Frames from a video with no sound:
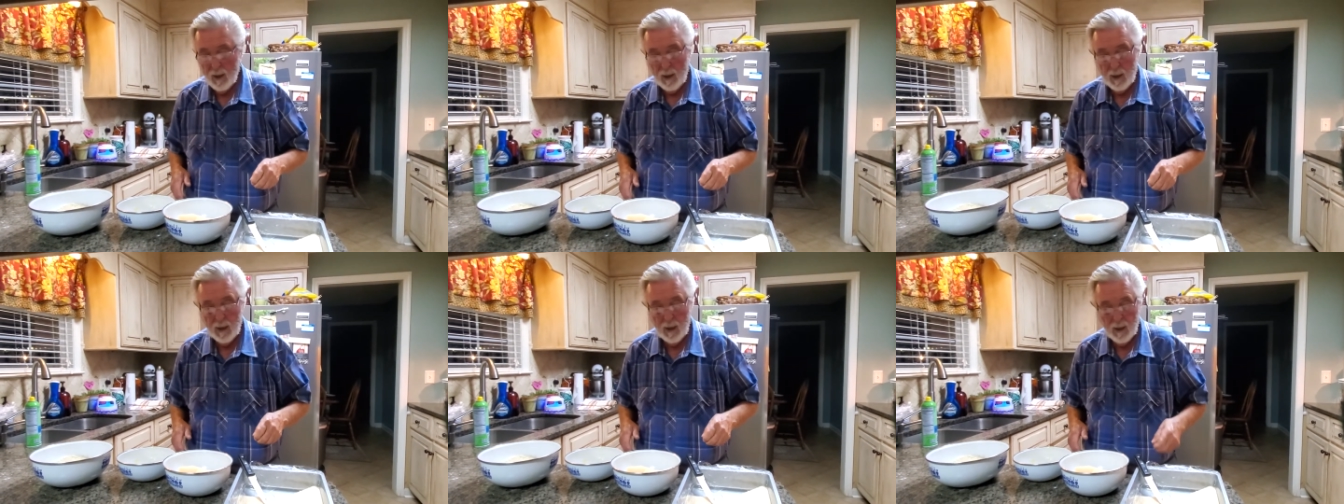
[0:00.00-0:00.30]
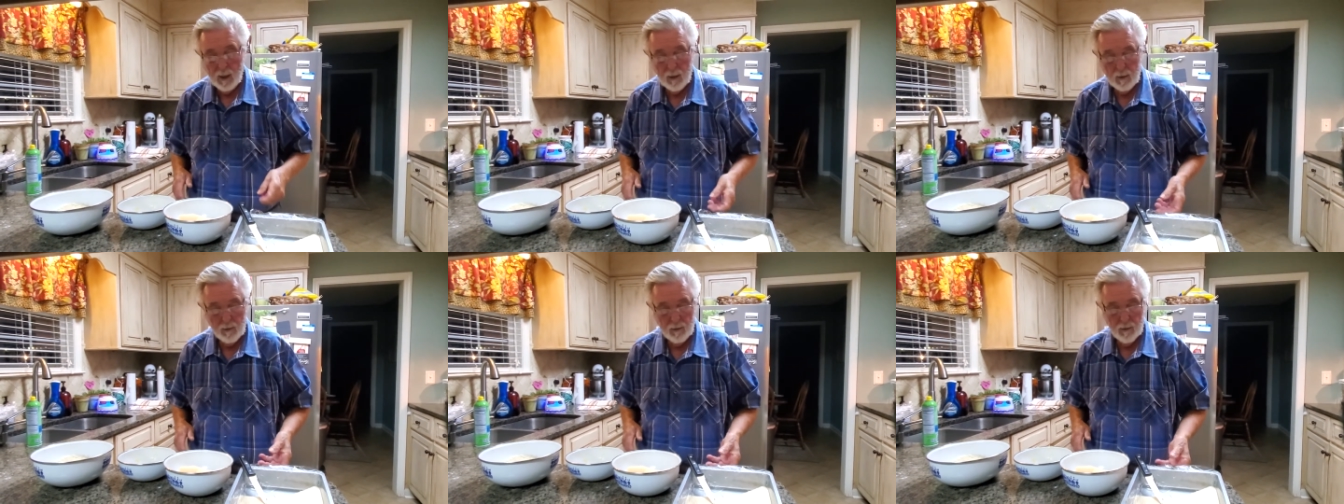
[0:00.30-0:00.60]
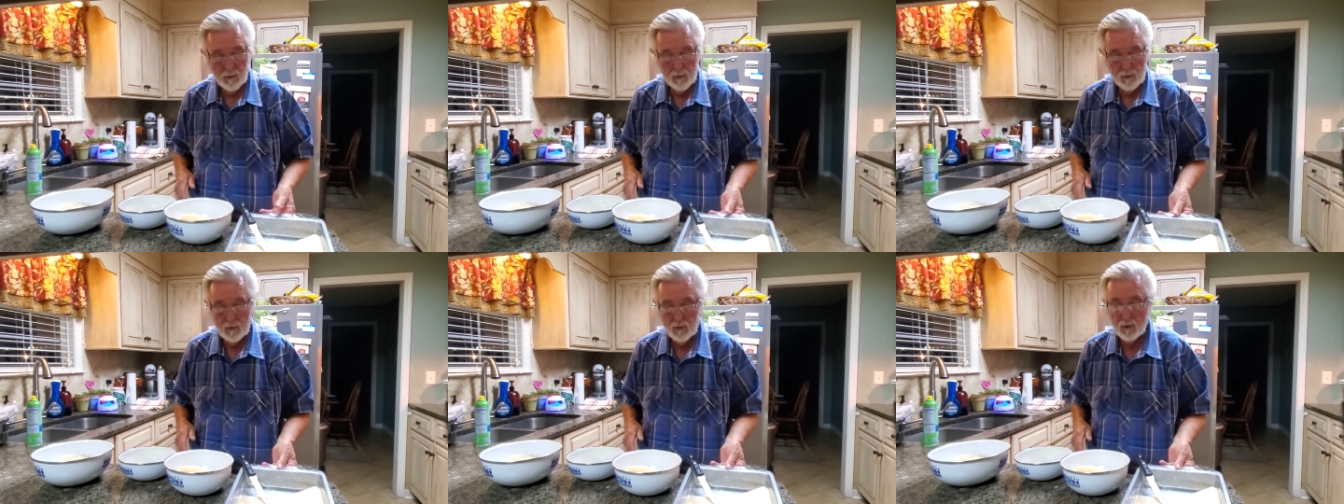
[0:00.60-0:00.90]
and
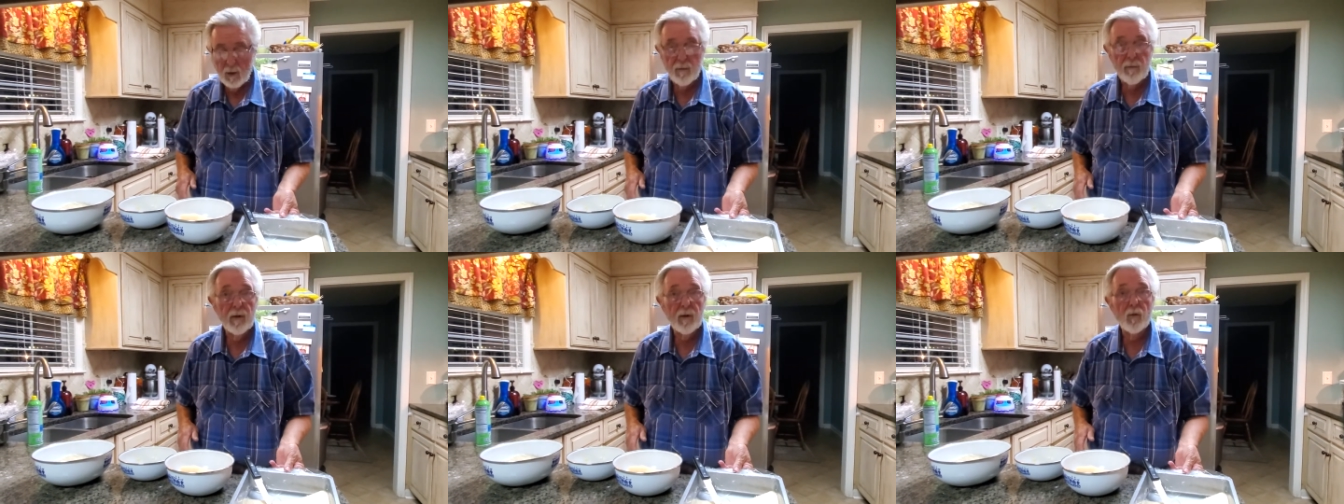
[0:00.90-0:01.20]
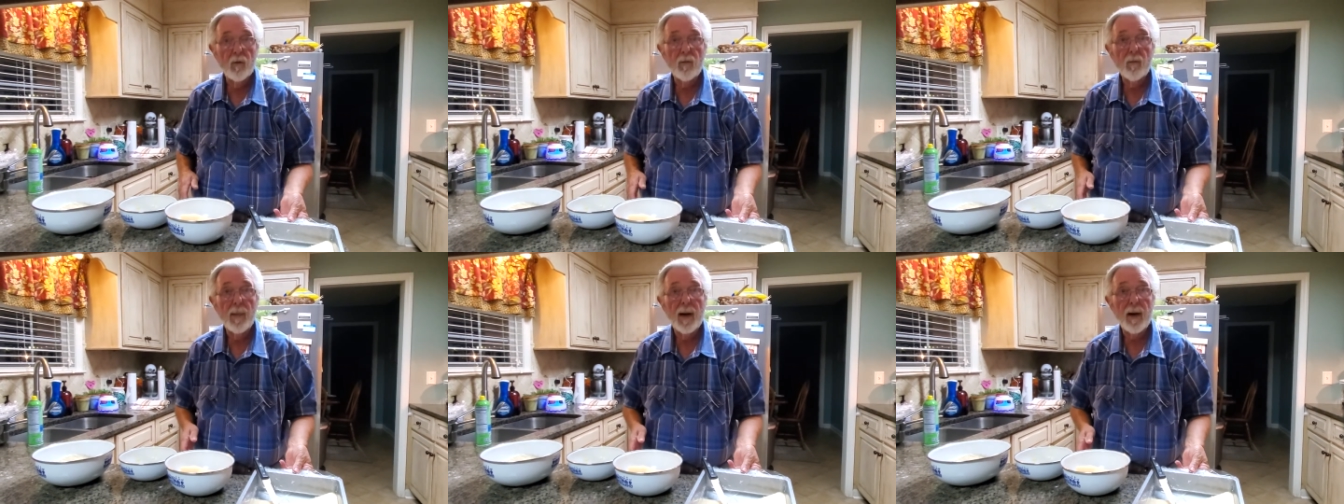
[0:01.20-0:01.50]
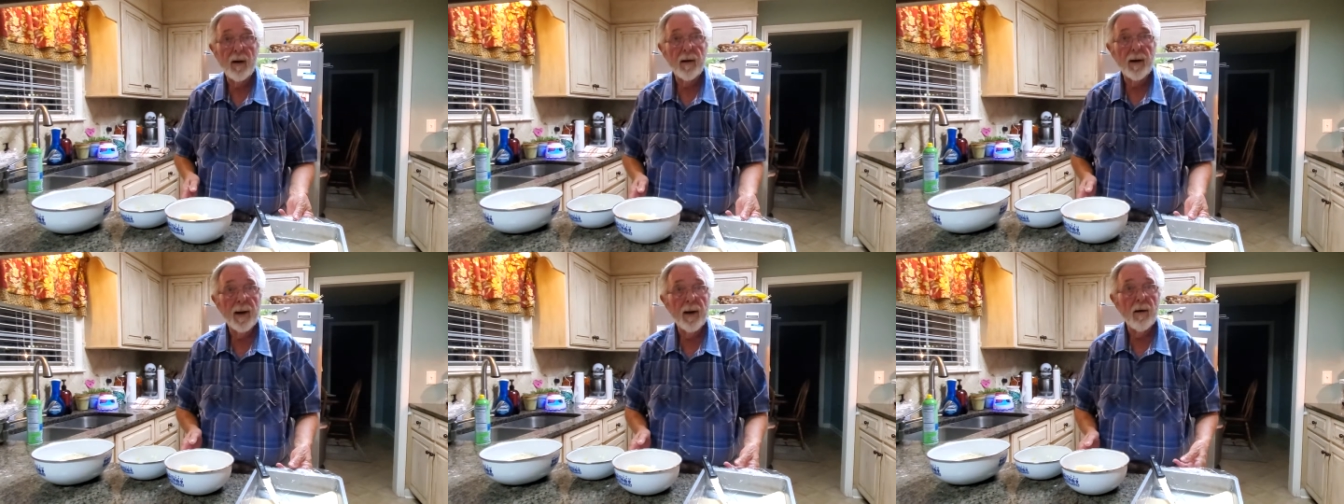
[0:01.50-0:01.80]
uh, serve it with
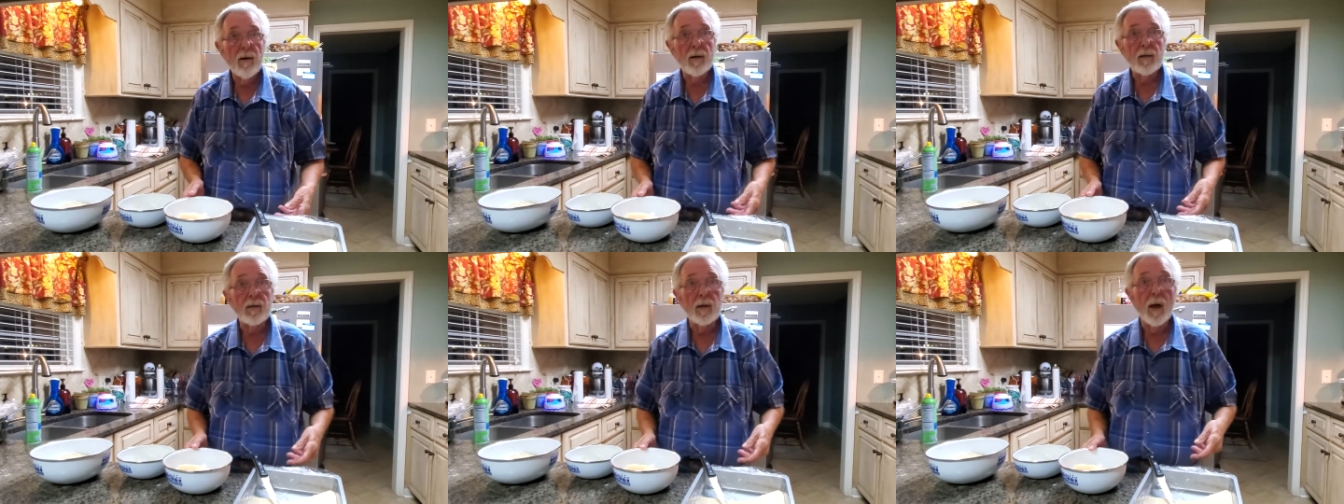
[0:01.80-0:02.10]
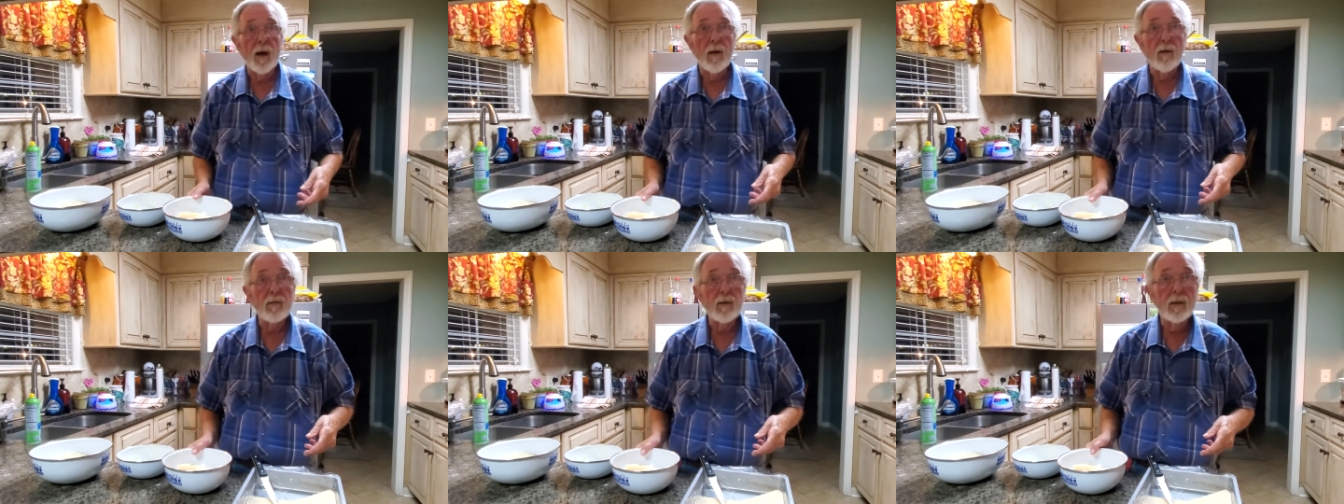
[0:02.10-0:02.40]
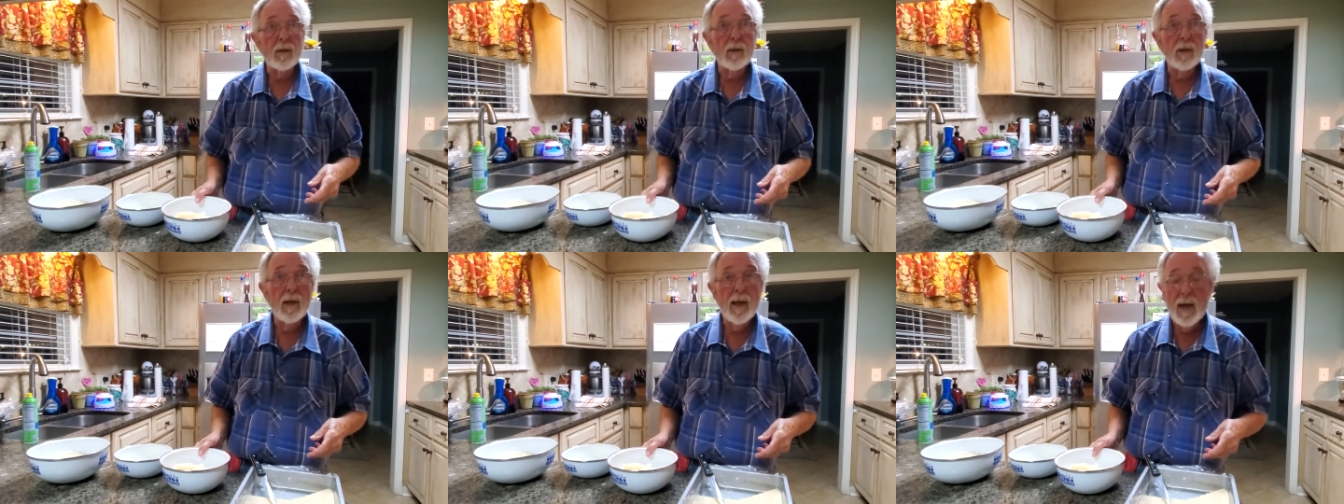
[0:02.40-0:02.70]
marinara sauce
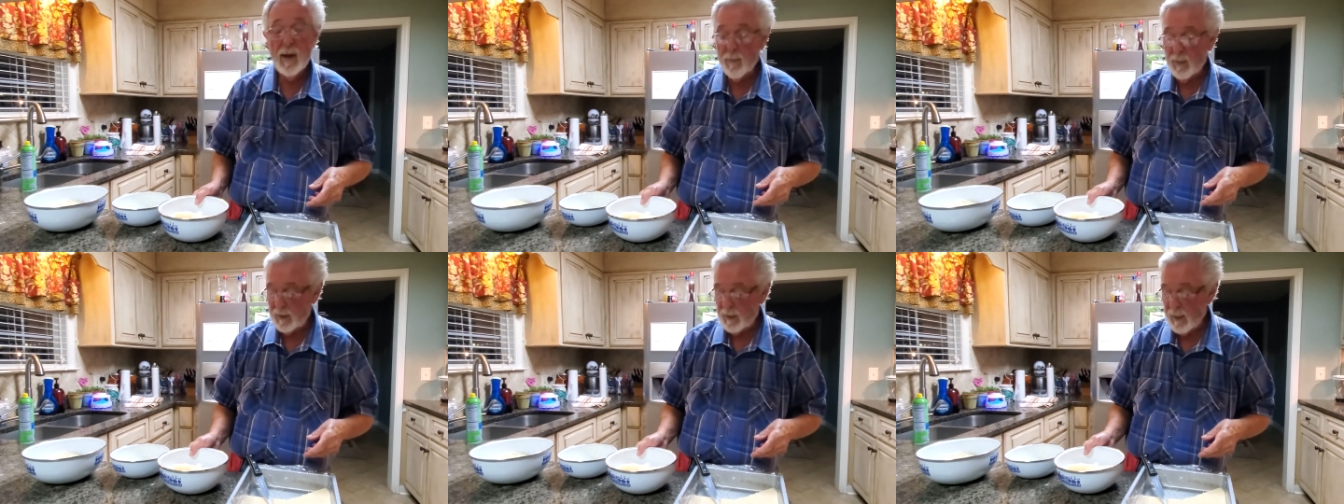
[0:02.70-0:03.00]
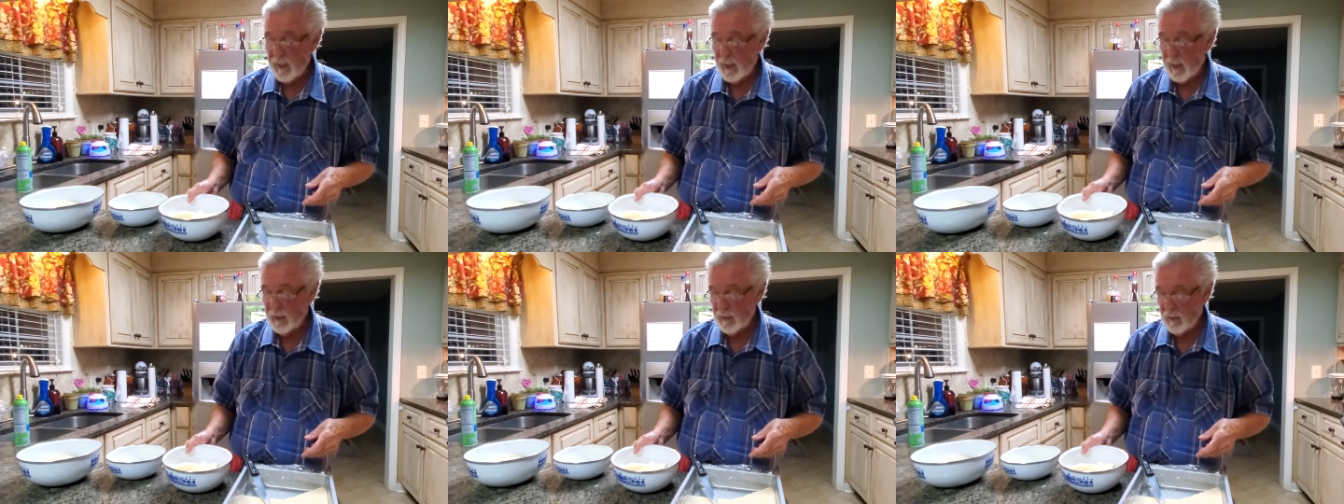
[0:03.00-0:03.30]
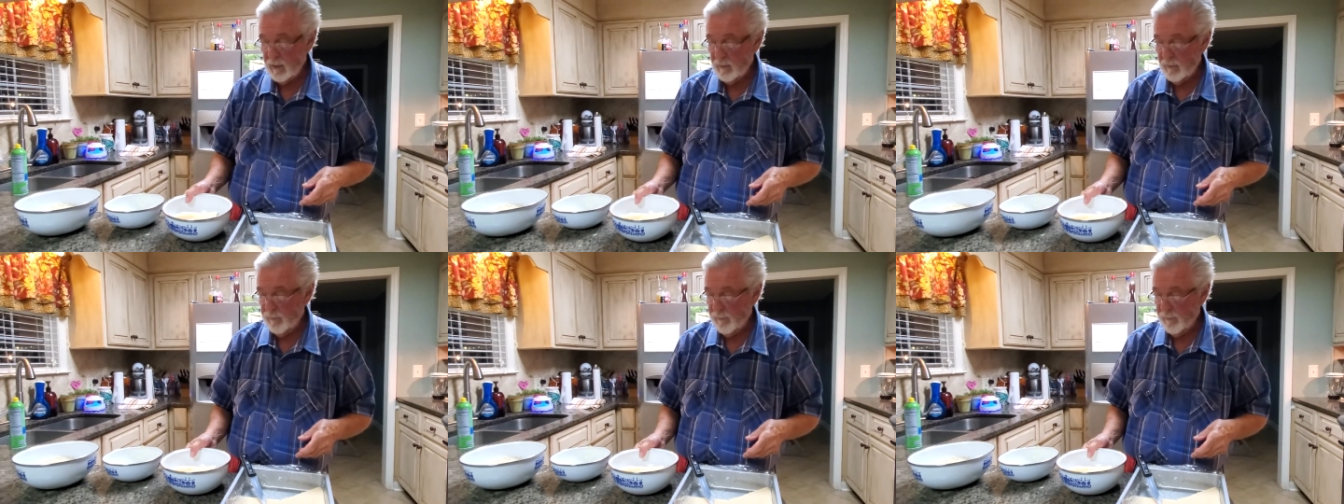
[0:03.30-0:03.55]
as an appetizer.